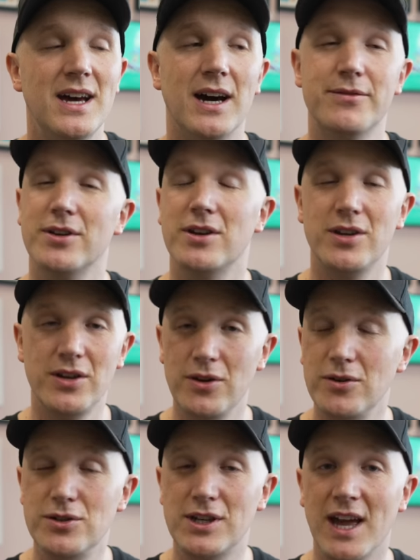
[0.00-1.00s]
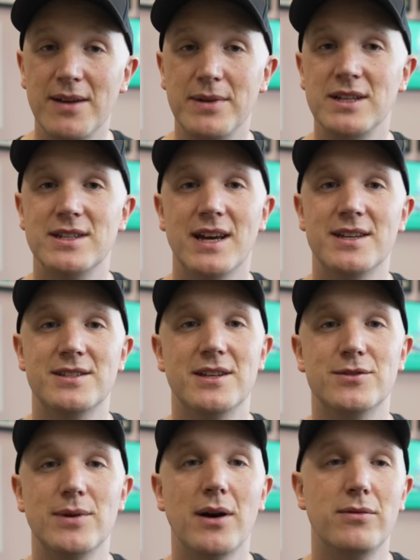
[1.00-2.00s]
I've done a huge gaming test
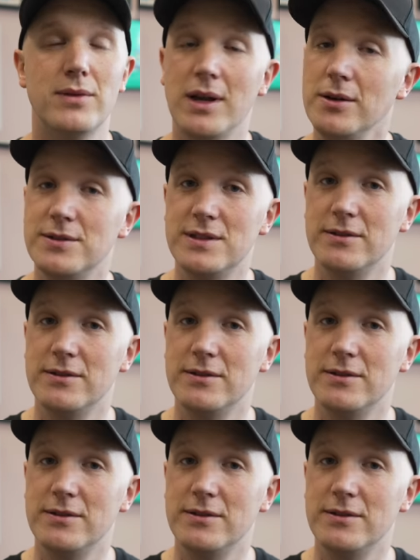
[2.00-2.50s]
as well of loads of